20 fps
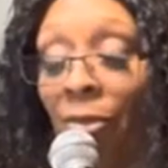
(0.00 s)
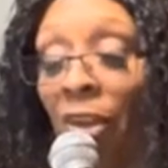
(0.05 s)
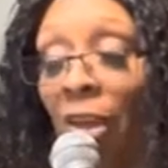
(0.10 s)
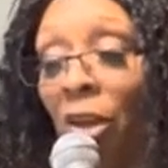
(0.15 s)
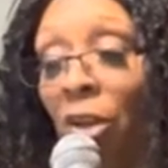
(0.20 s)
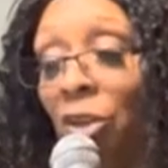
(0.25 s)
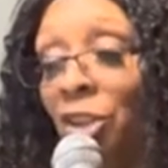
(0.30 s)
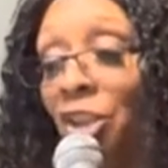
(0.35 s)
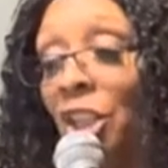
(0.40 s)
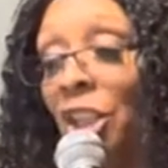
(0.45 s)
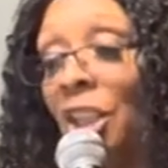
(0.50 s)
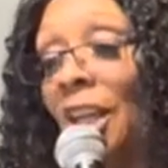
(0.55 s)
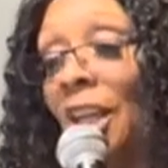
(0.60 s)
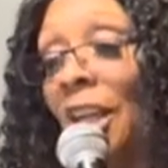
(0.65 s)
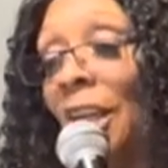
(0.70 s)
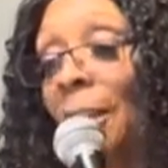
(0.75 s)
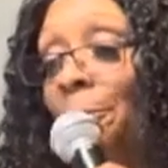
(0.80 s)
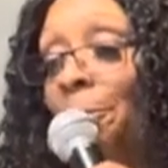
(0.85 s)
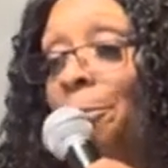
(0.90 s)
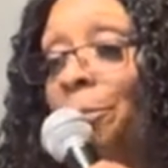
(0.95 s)
fell, she
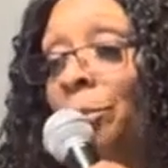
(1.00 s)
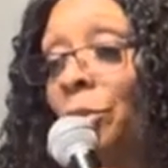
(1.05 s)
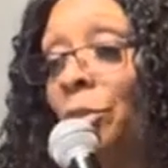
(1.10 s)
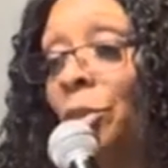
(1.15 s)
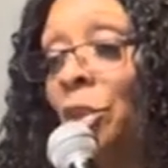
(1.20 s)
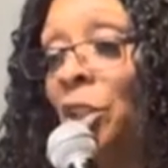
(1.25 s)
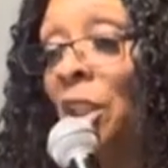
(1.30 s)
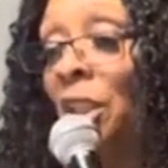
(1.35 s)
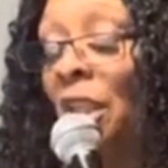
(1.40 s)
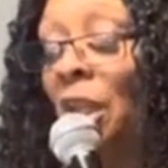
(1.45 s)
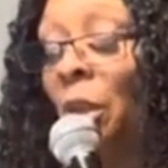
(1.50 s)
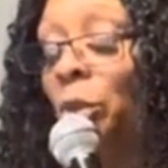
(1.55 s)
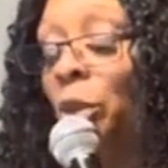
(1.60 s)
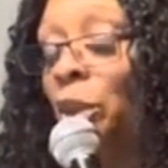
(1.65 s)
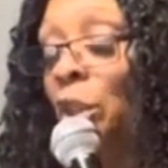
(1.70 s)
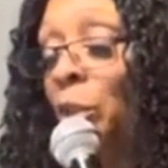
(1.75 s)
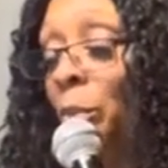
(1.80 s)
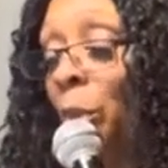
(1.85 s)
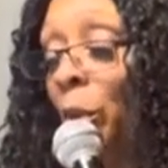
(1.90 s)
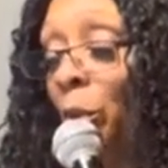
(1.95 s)
did she did what
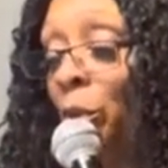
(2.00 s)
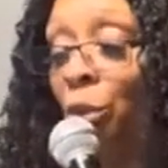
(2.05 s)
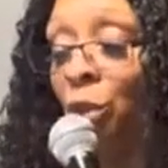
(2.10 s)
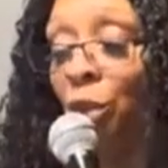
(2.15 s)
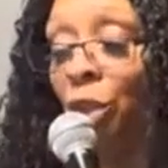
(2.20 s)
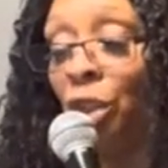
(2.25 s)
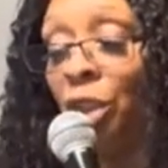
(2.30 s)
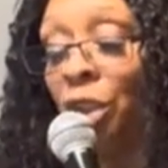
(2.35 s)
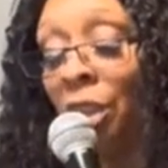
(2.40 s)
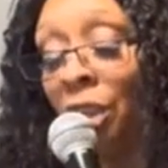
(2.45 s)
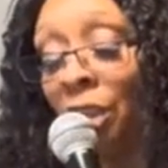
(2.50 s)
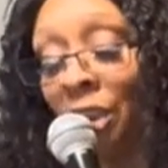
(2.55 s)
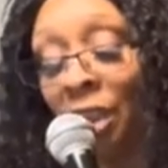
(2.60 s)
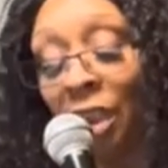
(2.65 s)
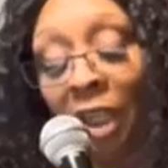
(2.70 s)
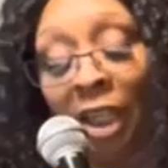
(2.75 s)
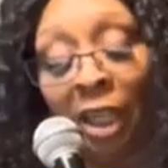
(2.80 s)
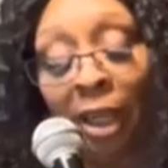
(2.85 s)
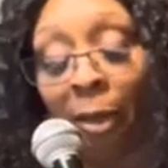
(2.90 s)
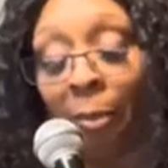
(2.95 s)
she's supposed to do. She took it
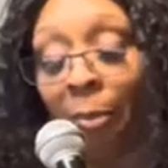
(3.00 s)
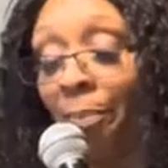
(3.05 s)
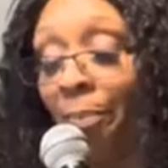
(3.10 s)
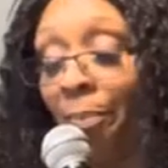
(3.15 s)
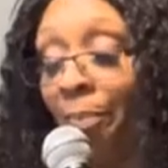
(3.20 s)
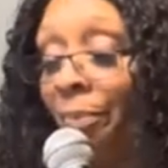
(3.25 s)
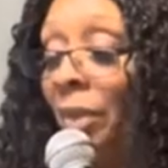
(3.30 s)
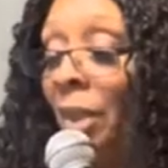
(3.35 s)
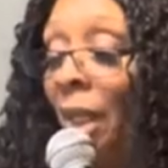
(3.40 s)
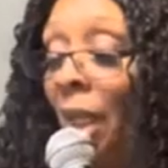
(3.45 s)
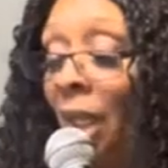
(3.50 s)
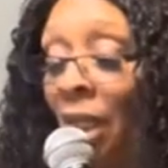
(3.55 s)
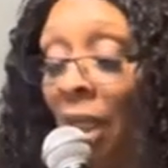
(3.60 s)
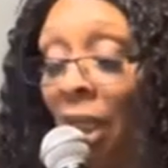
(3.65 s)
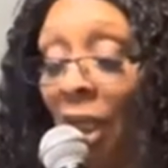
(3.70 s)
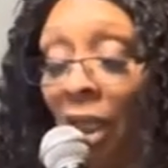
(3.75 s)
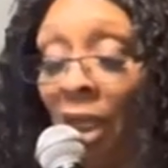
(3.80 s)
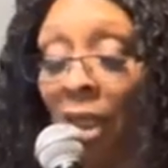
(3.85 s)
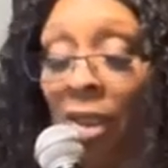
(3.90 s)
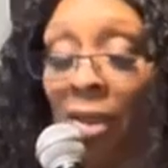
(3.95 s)
to him, and
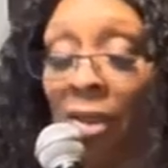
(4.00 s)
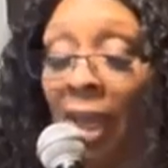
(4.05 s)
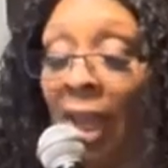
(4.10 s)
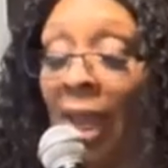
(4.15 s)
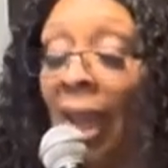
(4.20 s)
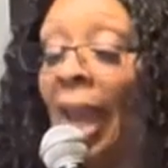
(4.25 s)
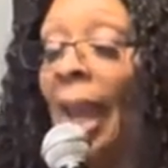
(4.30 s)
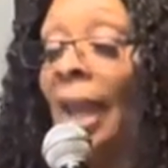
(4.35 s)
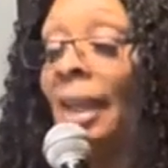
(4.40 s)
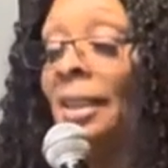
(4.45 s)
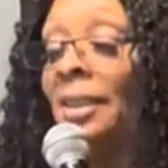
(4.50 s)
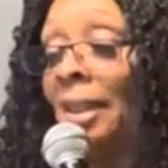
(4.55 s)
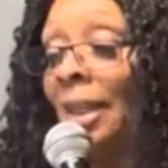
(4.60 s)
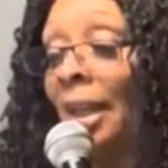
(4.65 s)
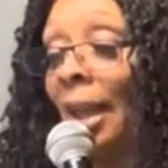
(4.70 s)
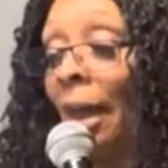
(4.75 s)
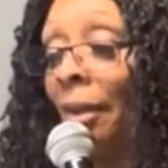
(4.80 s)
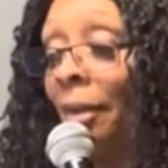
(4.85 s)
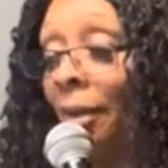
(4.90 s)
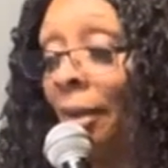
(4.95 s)
then they ate
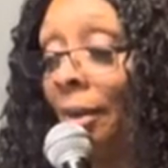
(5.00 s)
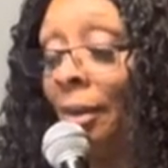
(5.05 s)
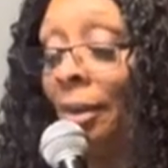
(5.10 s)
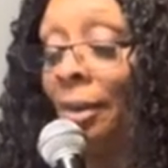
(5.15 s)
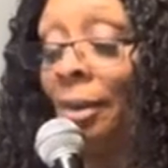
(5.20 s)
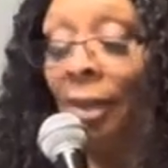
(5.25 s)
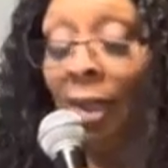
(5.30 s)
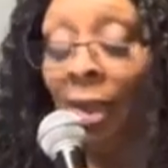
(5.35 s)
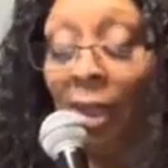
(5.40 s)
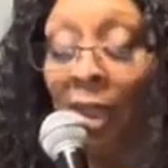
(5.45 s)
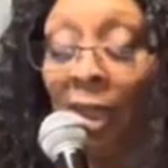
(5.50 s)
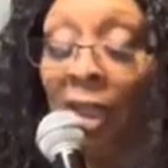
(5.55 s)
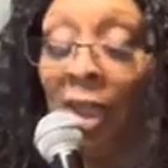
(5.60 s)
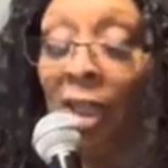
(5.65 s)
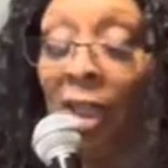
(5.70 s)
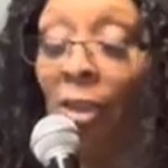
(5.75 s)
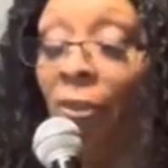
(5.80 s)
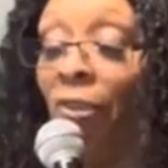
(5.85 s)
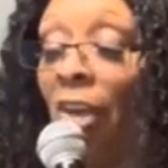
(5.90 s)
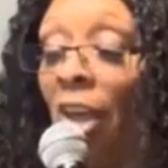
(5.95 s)
together, and then
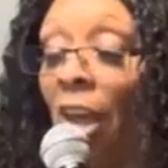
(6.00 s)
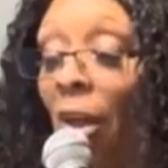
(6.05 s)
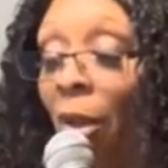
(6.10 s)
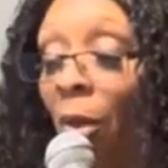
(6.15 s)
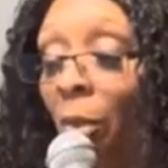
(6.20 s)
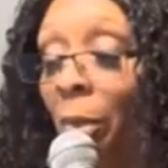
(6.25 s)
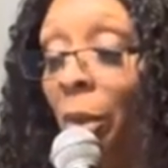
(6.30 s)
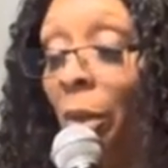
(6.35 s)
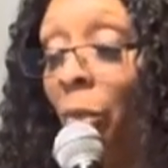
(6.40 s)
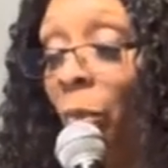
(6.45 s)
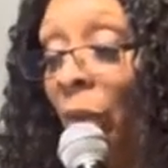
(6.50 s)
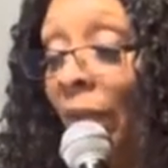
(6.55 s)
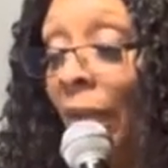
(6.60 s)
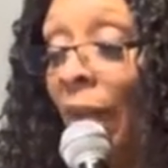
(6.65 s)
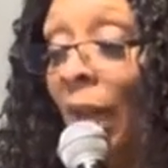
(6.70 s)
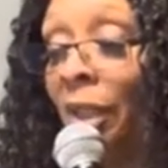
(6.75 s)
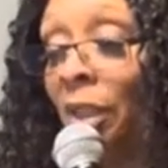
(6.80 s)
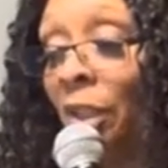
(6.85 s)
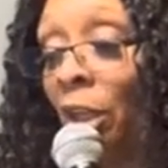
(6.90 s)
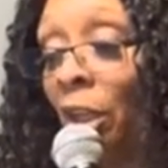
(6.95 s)
he fell. But we
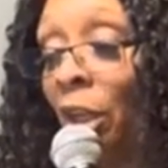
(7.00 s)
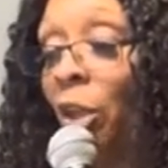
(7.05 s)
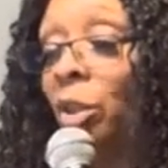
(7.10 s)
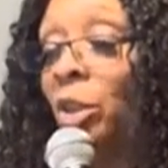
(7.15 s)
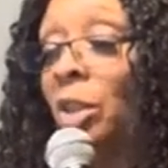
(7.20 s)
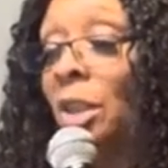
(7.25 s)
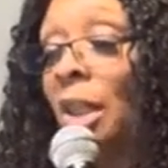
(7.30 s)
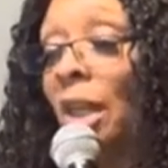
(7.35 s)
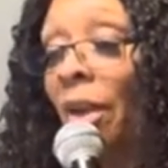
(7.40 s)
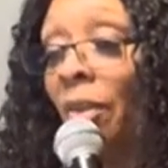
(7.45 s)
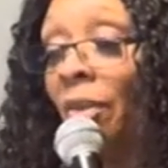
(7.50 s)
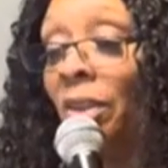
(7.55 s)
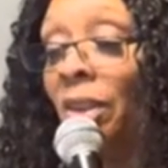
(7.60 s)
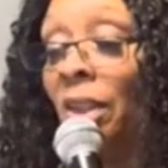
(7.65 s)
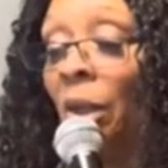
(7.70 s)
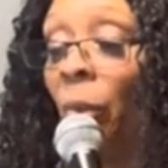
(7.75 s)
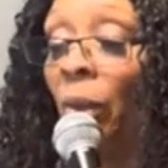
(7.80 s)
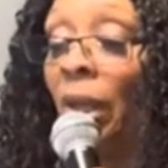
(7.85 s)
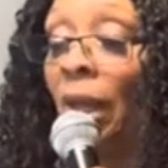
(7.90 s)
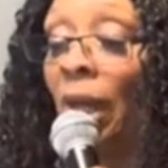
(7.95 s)
got the curse and
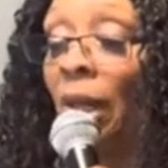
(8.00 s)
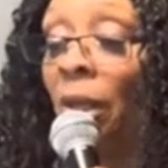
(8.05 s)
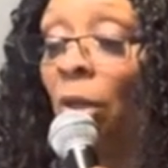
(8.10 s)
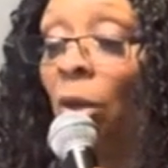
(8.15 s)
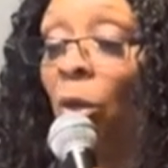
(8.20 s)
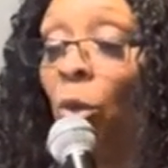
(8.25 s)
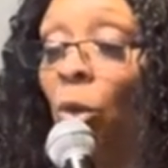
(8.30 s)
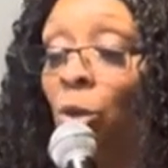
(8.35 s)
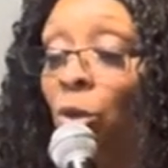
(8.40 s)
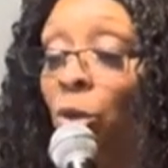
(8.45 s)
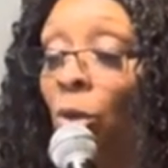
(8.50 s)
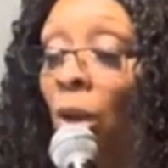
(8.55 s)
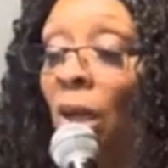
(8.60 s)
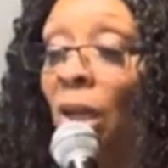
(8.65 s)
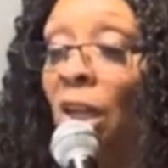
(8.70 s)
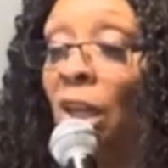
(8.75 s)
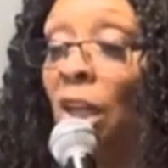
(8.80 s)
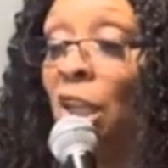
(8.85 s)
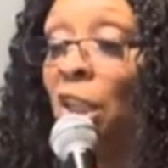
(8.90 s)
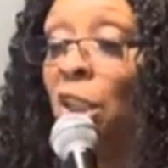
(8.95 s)
everything. We got to go to
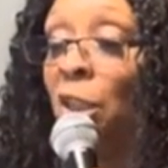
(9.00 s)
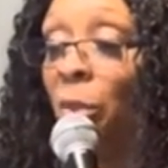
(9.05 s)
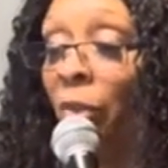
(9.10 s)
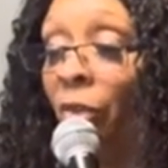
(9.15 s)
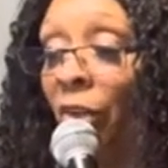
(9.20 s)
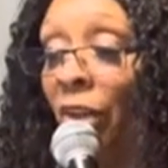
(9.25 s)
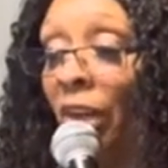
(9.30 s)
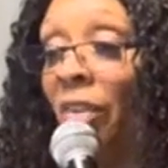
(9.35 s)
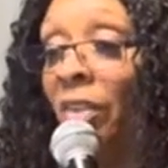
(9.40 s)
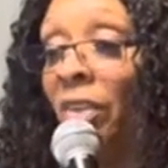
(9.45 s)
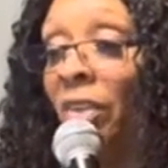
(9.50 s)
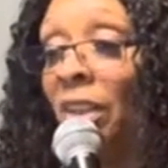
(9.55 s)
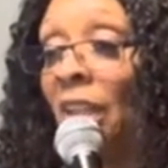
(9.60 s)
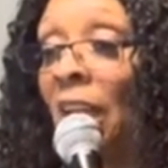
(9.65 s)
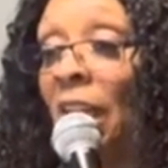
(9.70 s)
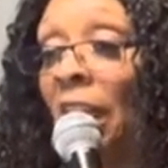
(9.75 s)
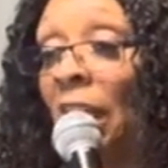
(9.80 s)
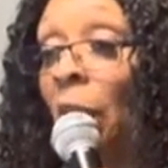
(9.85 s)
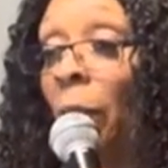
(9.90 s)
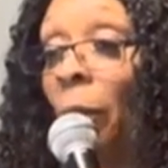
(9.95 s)
our husband for
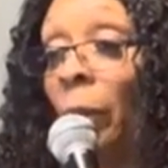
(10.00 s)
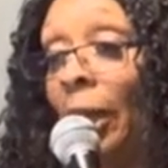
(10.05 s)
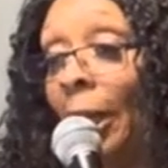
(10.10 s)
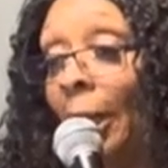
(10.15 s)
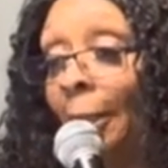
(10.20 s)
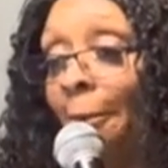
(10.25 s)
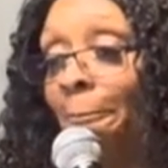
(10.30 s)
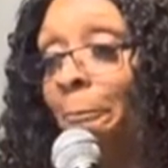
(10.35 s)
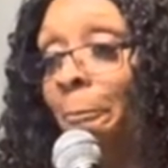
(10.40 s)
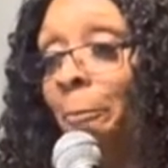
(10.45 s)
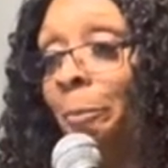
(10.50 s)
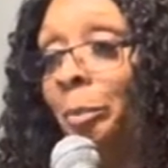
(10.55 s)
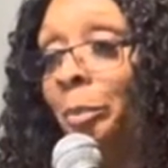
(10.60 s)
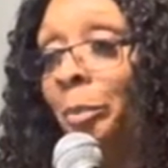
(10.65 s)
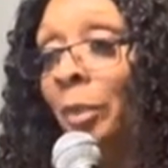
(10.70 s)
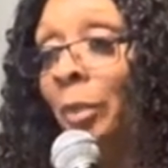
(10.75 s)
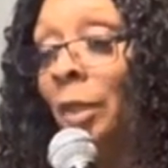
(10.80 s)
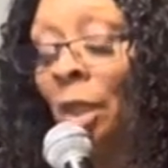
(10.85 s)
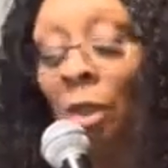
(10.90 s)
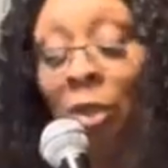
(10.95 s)
everything anyway.
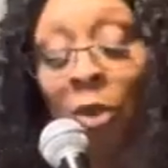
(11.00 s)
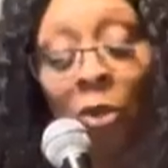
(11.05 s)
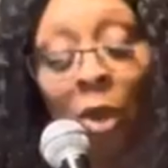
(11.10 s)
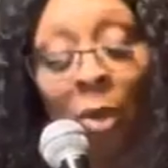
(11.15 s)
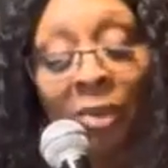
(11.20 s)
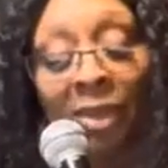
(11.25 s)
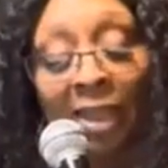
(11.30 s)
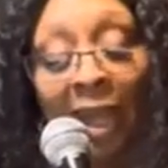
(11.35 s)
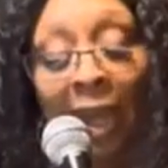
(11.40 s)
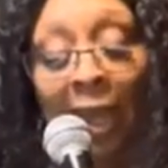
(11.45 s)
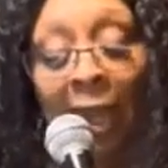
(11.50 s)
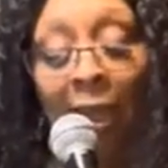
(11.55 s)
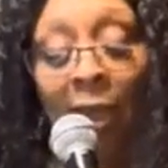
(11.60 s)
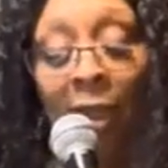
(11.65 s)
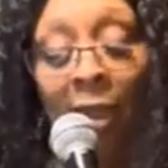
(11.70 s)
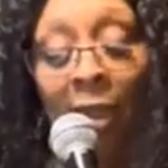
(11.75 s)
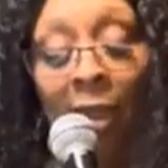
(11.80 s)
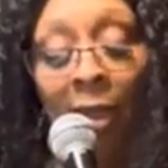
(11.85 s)
So I'm saying,